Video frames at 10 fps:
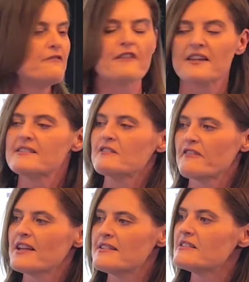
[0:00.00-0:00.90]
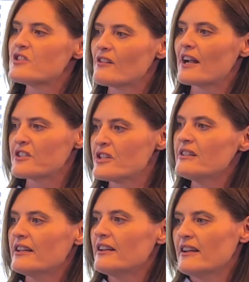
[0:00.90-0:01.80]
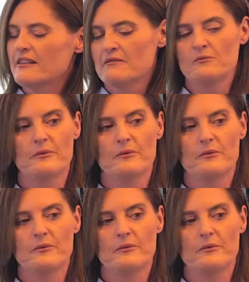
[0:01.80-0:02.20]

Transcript: face-to-face interaction in